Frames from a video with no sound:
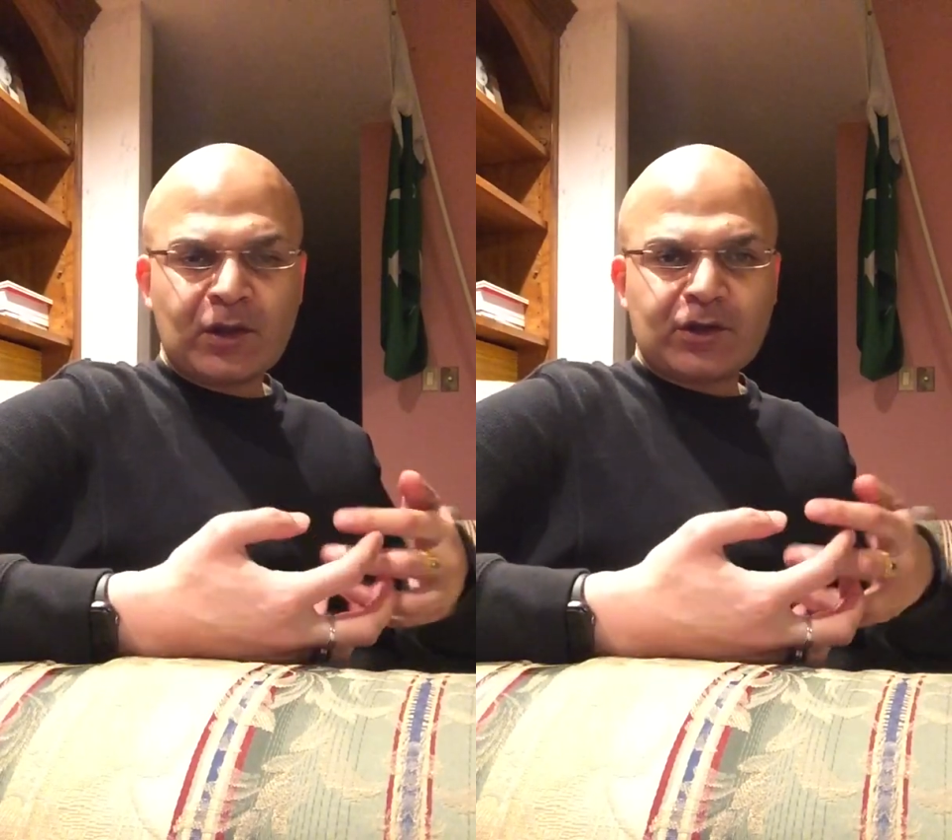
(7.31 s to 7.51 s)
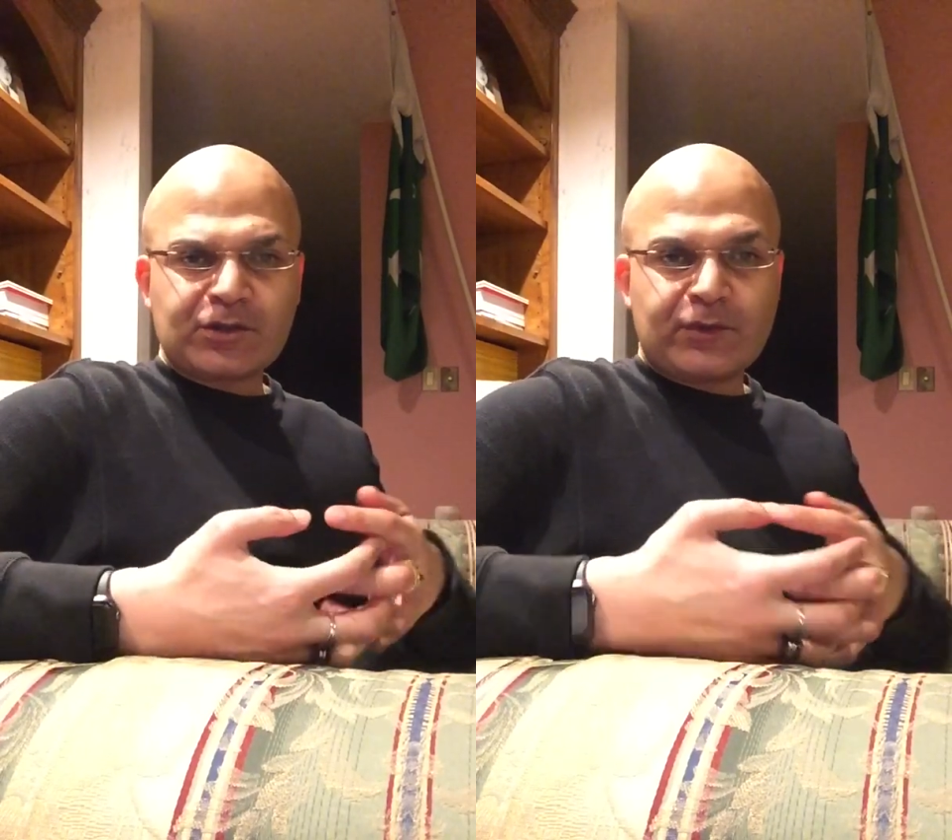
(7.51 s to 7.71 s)

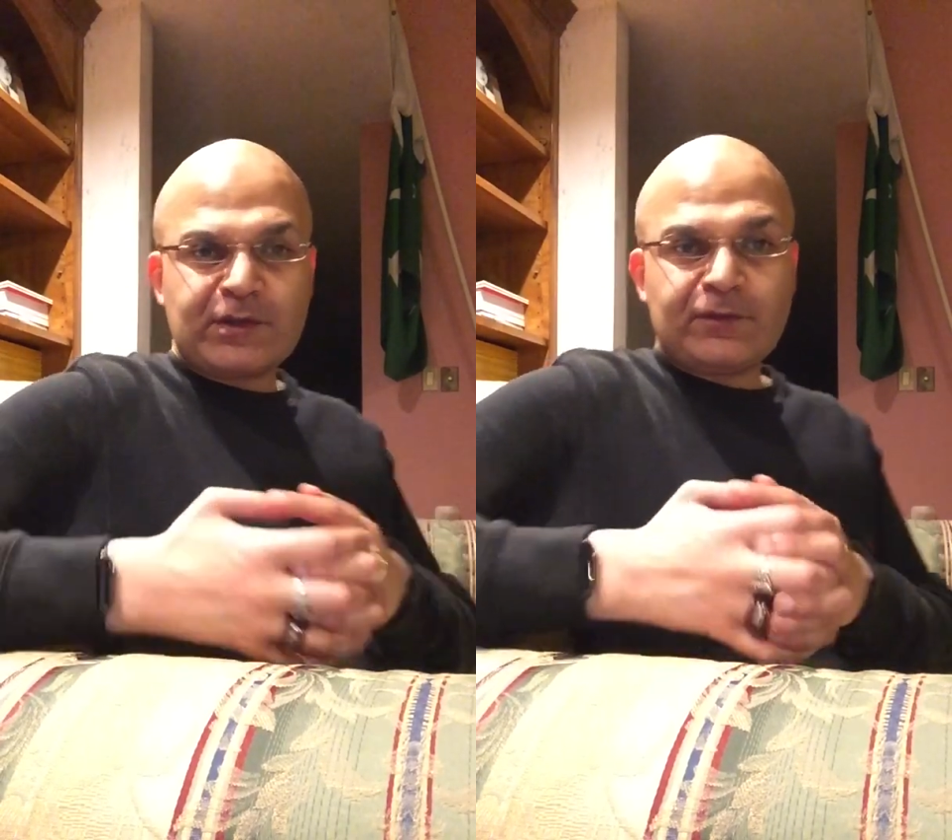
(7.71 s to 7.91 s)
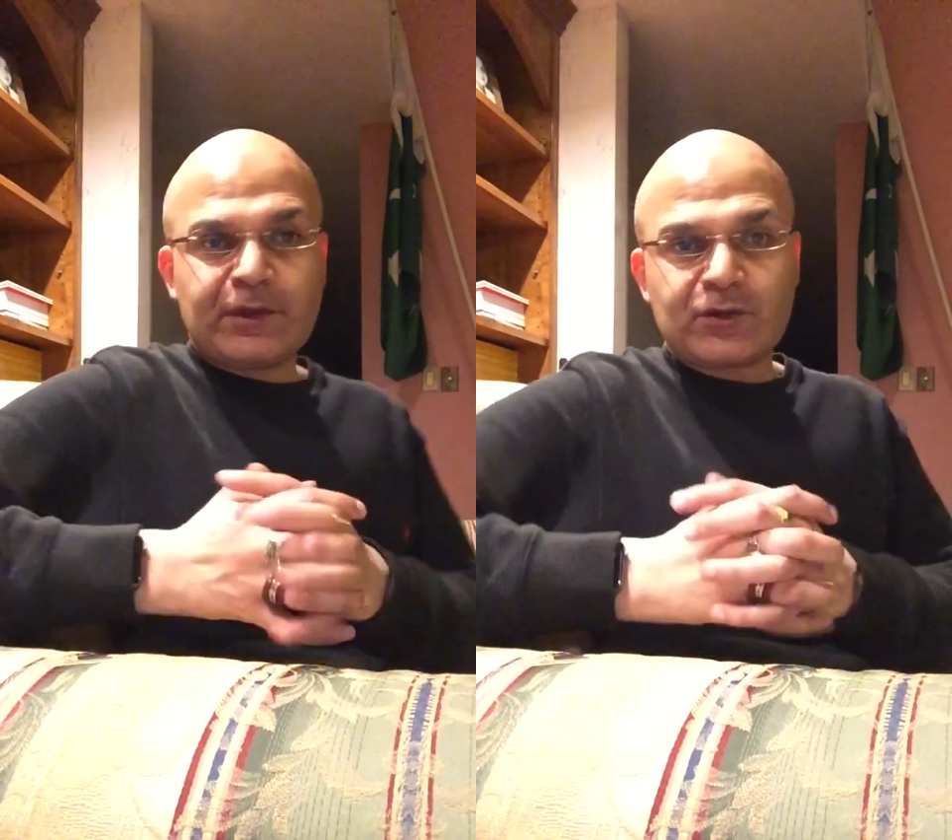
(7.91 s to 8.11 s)
So
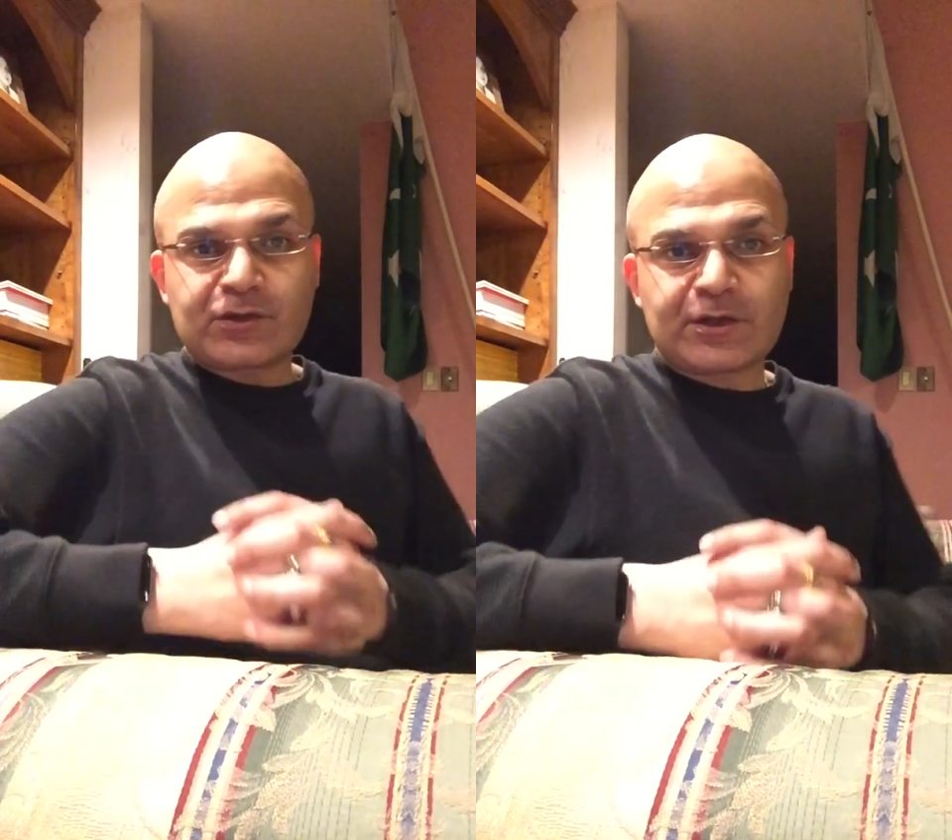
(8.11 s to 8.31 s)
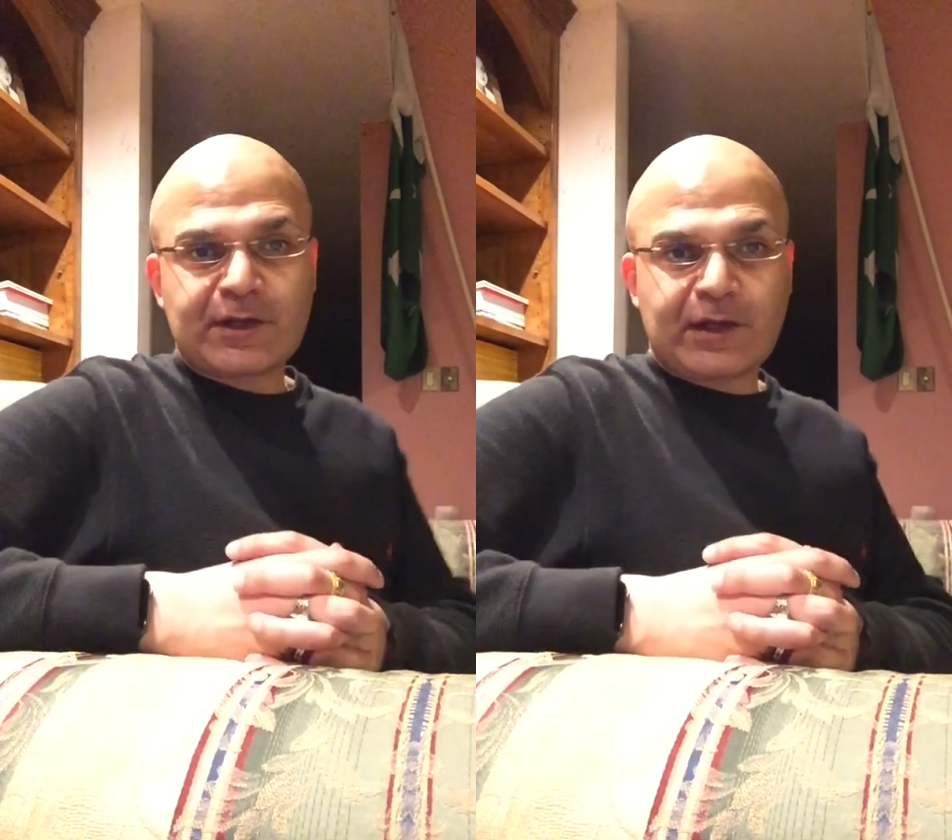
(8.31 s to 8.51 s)
this video is
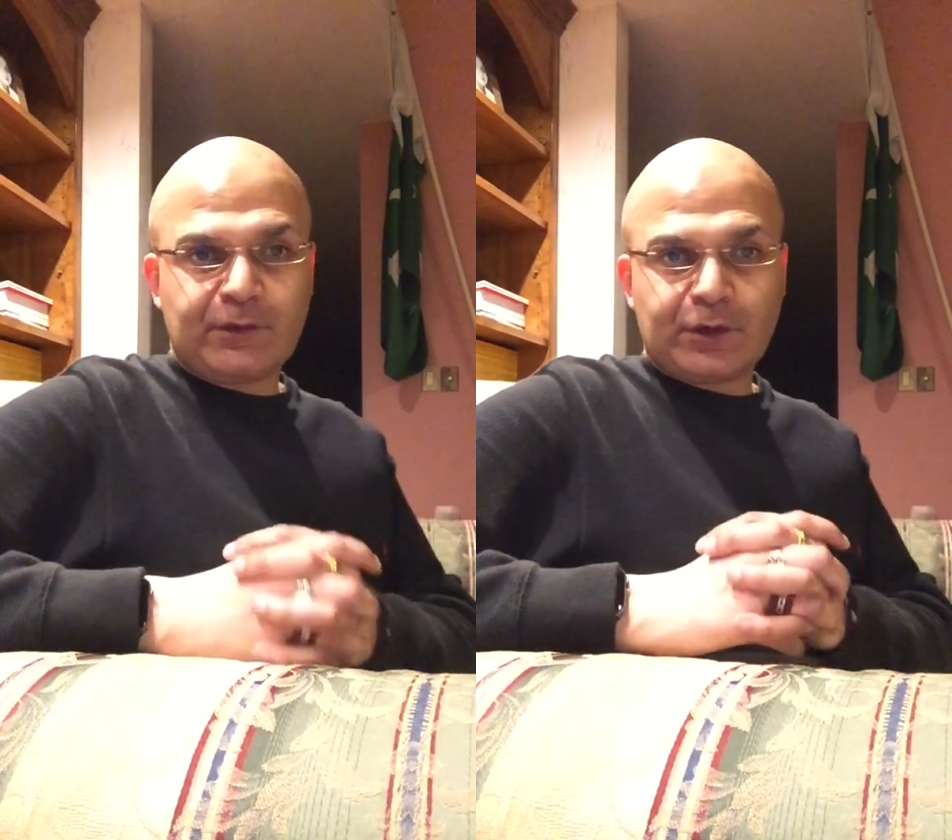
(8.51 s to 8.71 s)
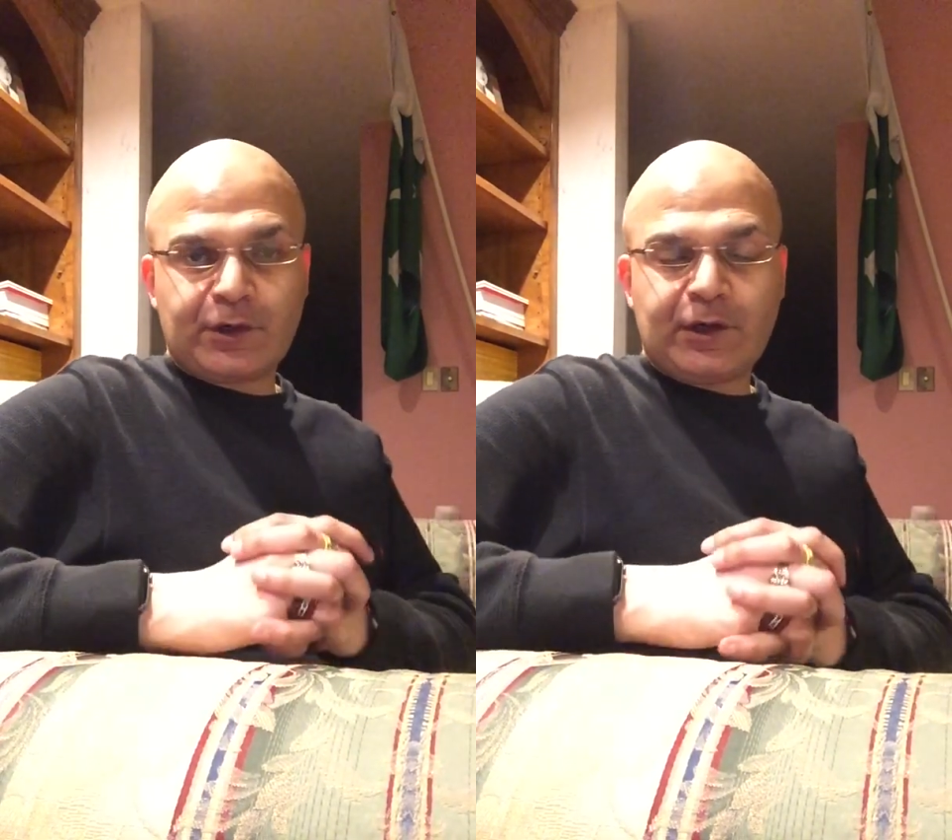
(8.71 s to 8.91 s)
going to
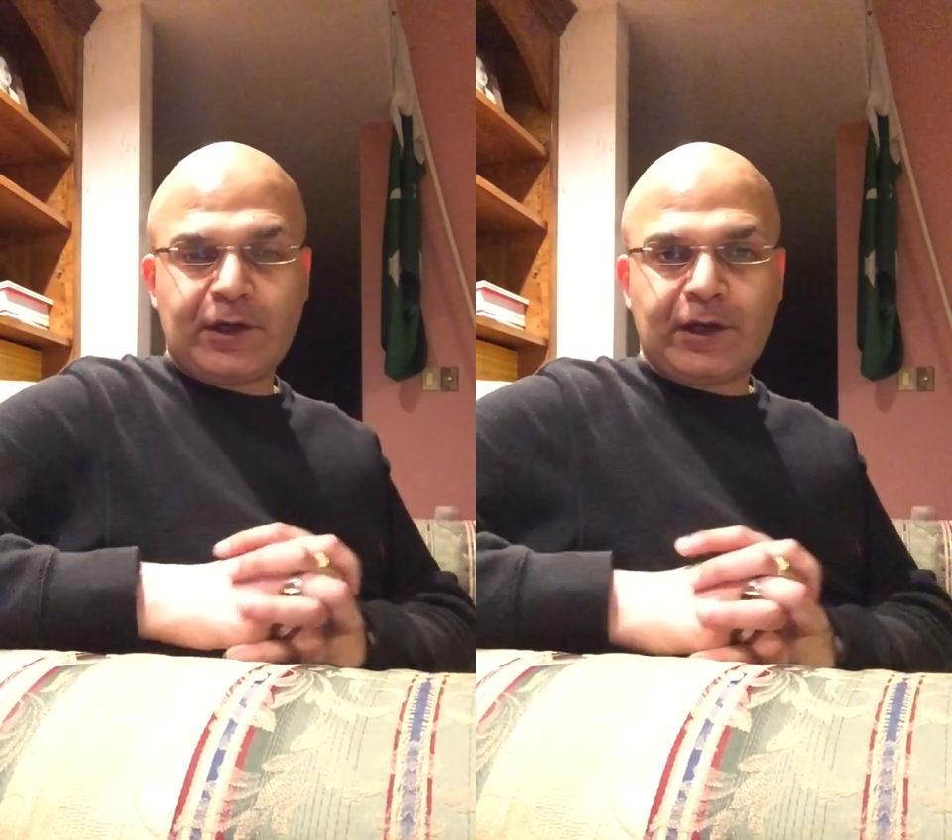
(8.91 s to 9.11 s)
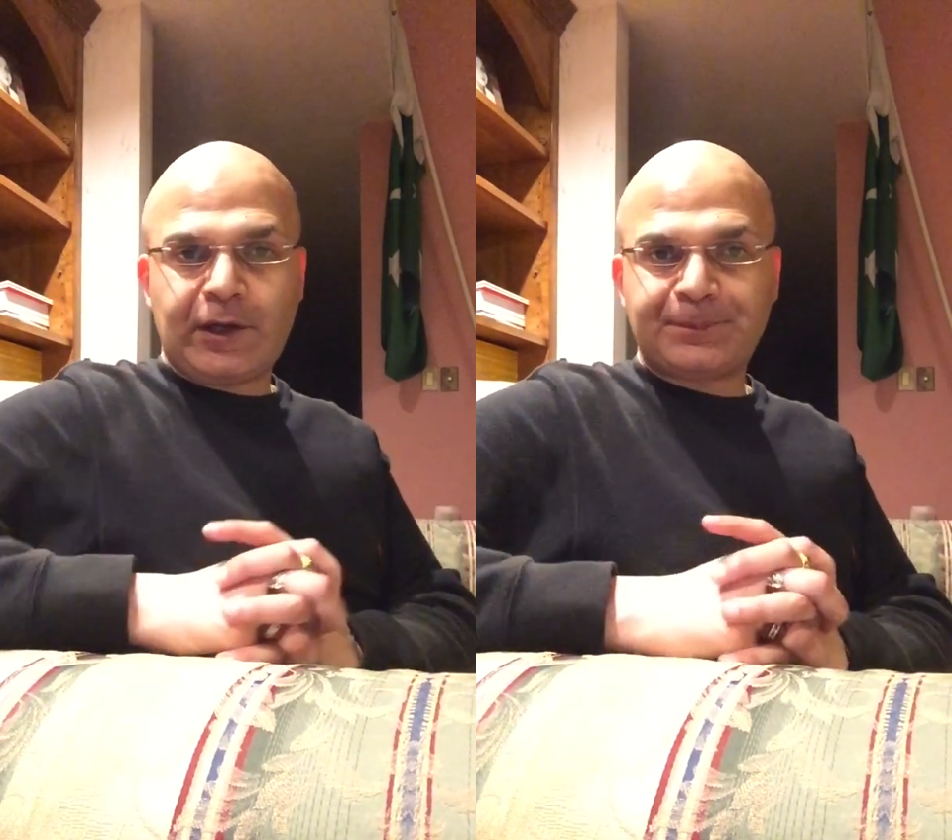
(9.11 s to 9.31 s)

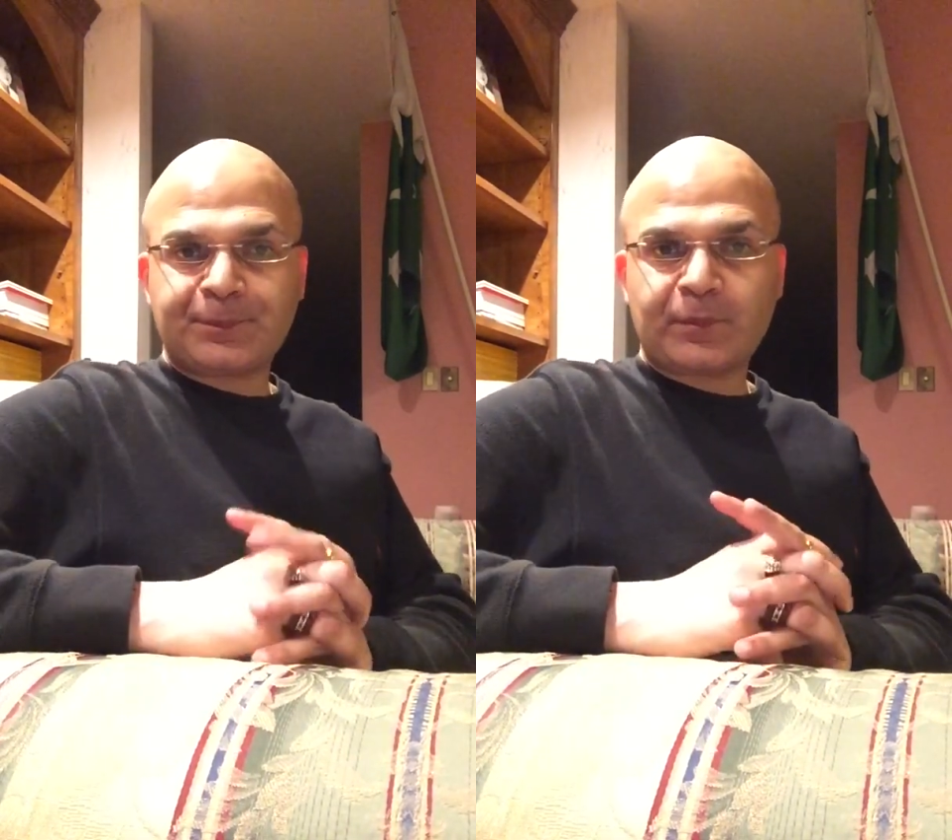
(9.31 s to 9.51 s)
cover